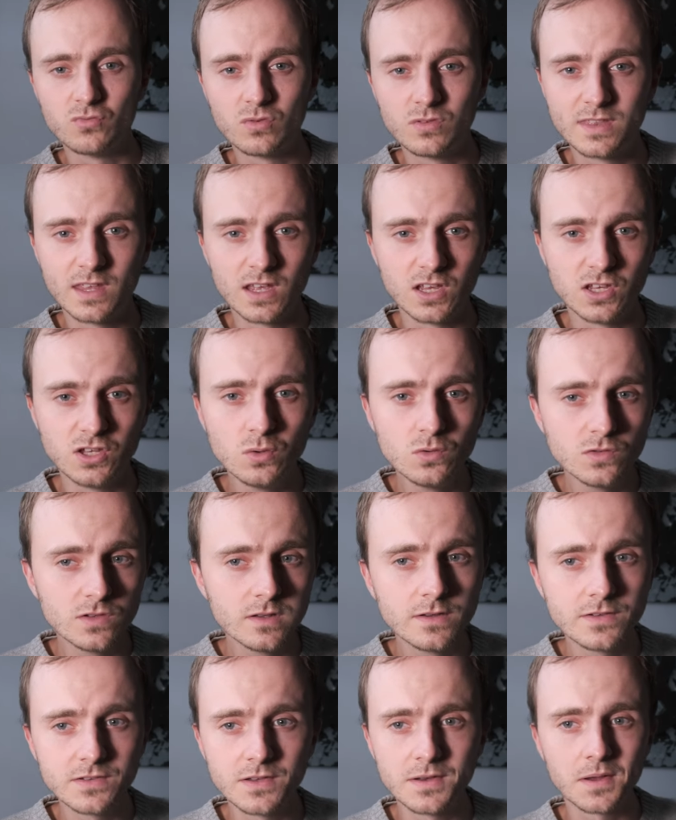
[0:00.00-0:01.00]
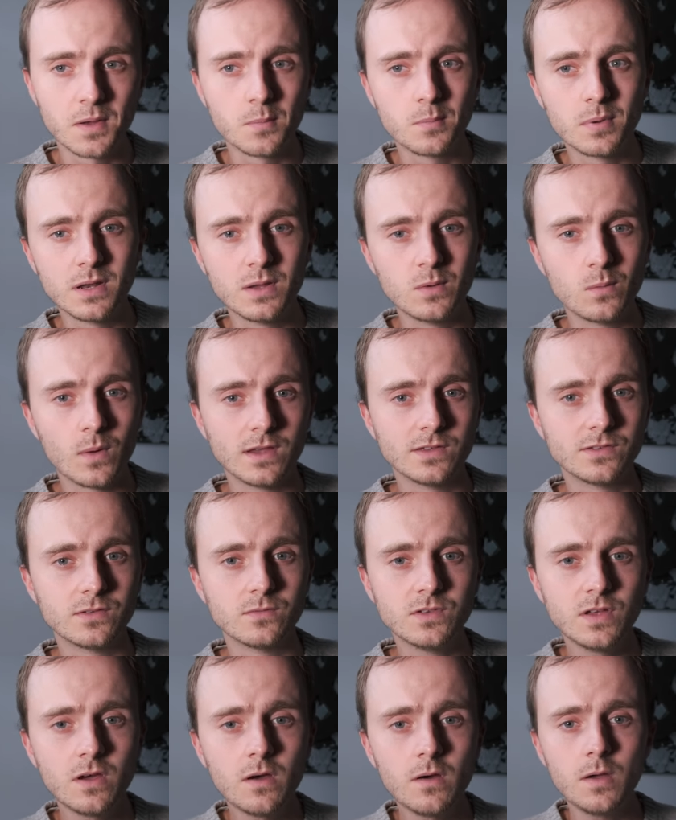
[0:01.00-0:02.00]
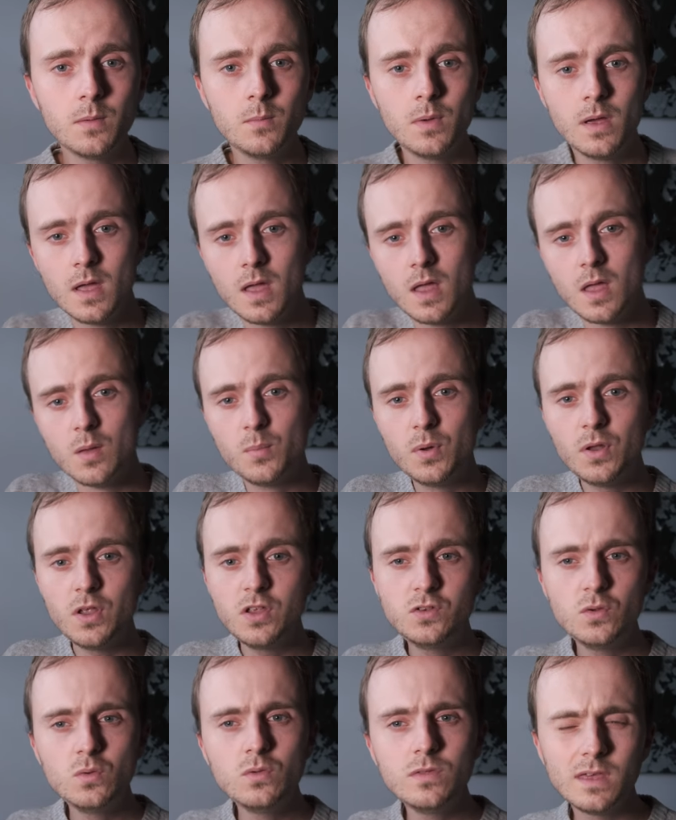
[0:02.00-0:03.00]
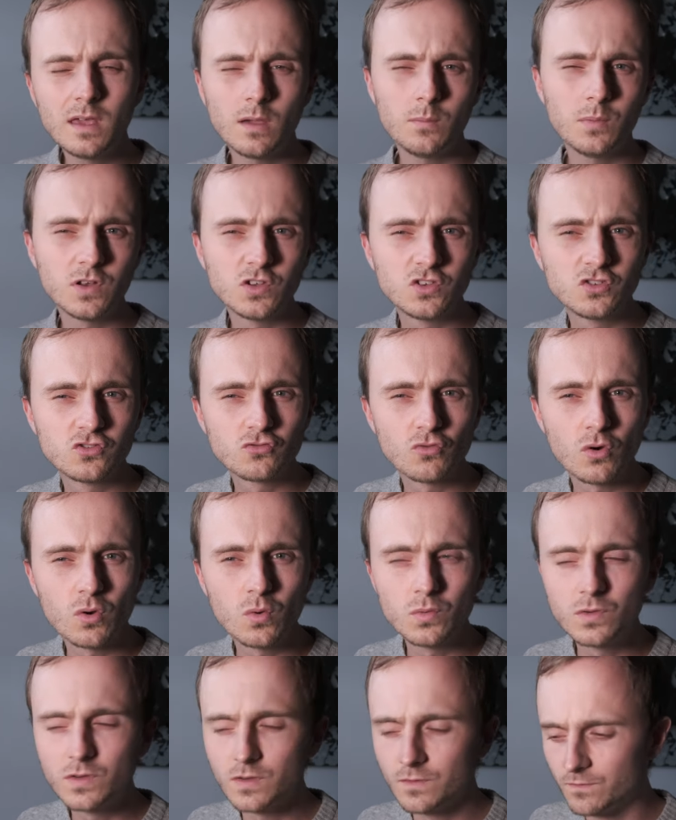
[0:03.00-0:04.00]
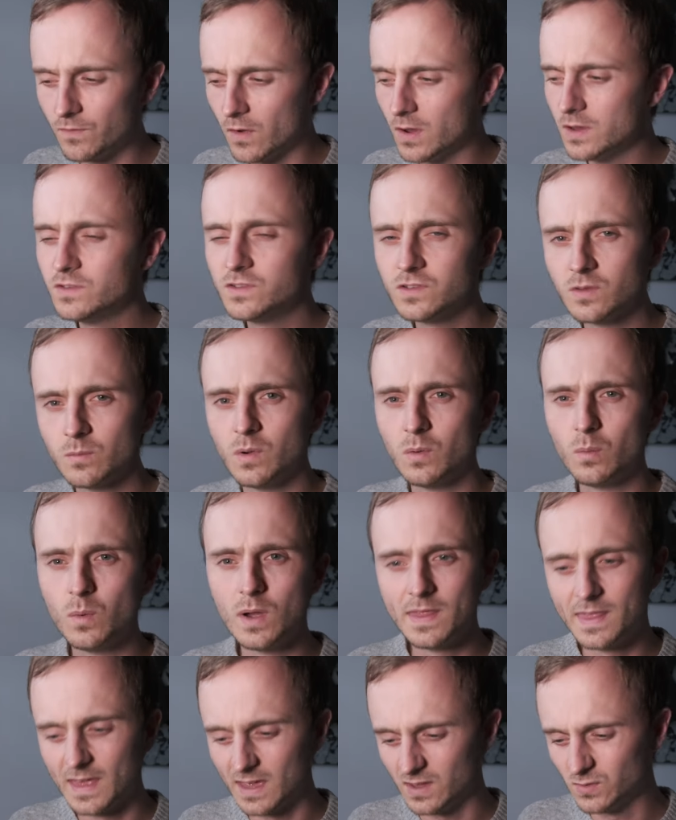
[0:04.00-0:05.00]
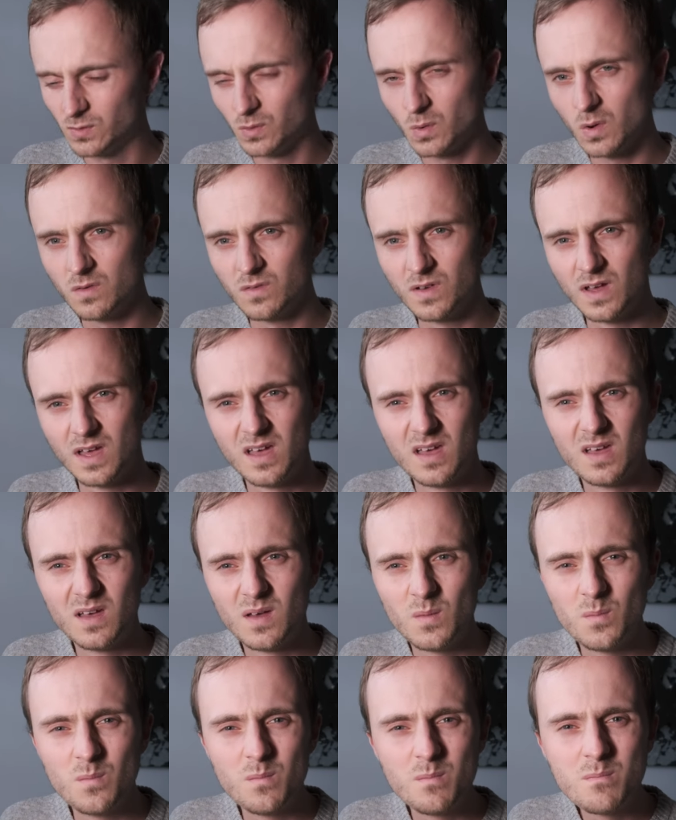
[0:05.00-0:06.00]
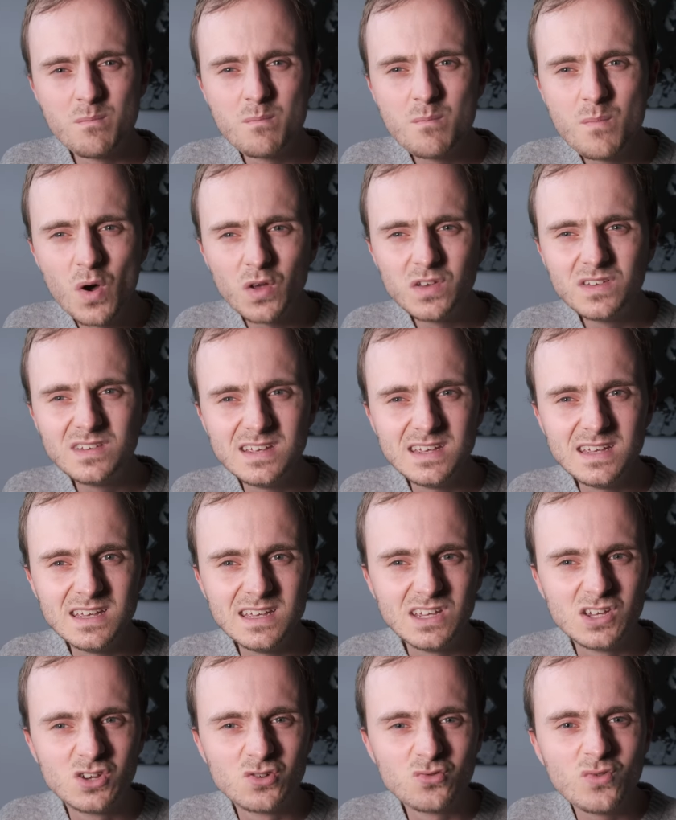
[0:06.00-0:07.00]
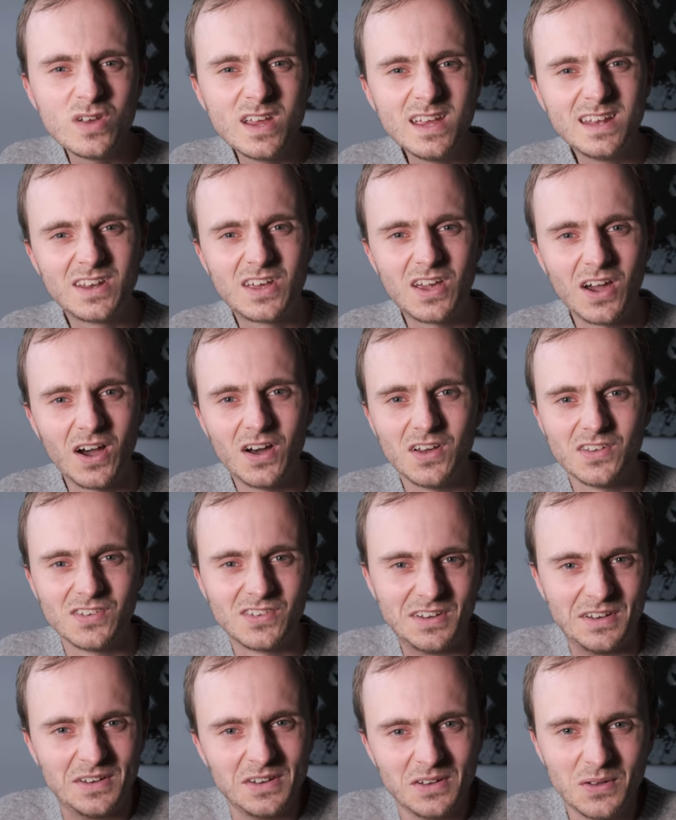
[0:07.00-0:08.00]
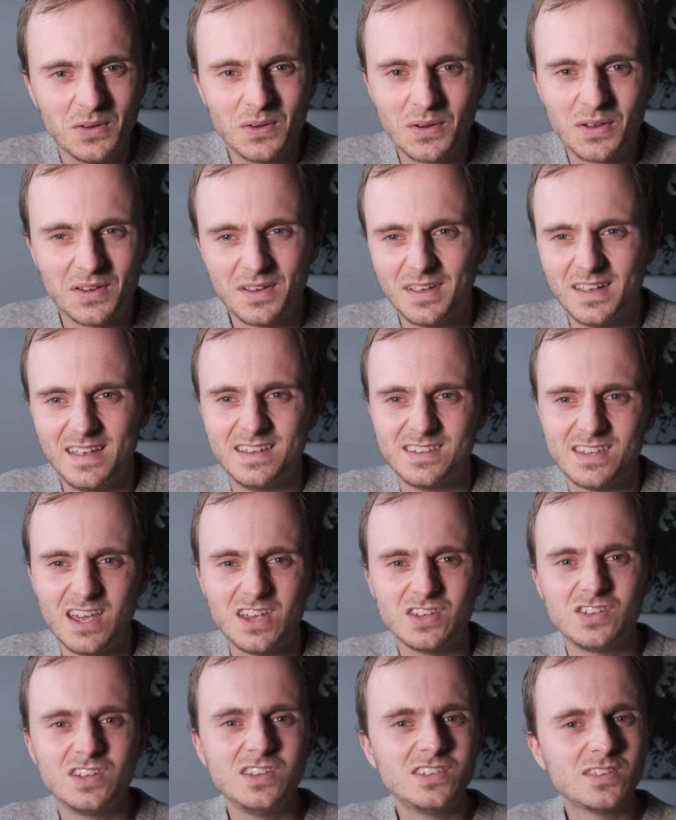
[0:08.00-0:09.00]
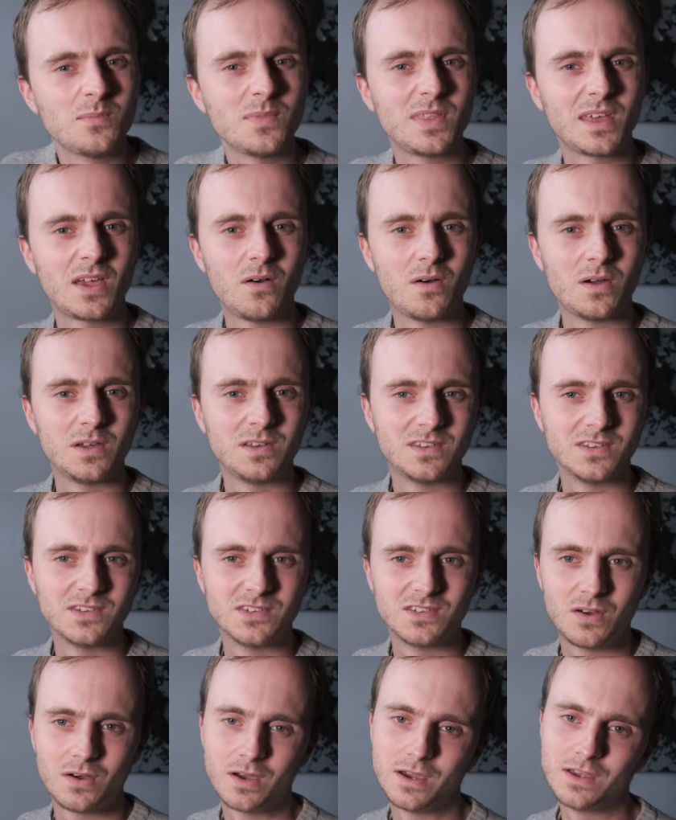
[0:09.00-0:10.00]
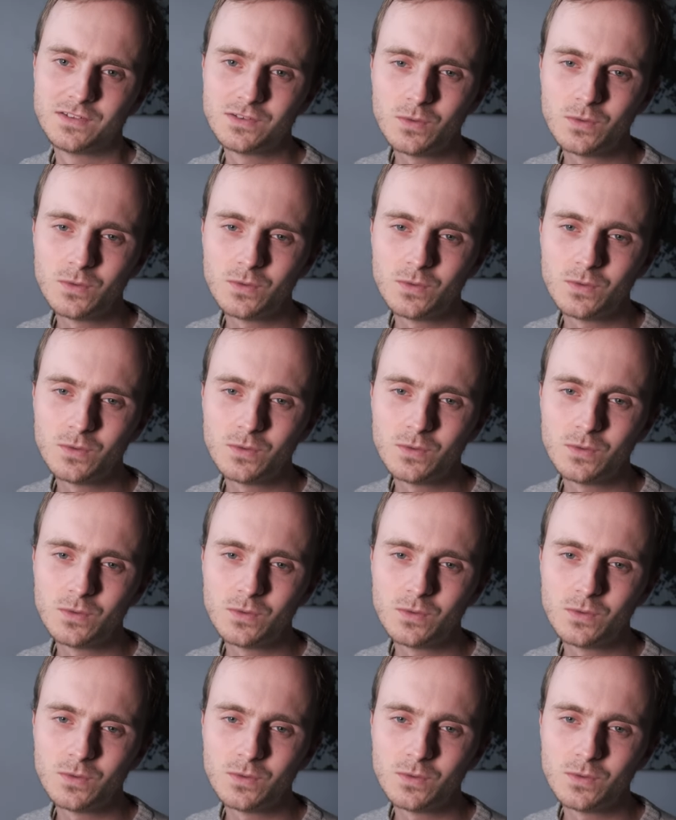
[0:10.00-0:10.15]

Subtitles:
they're useless and a complete waste of time, but I do think I'm going to struggle to find somewhere where that sort of muddy, green casty look is actually something I desire.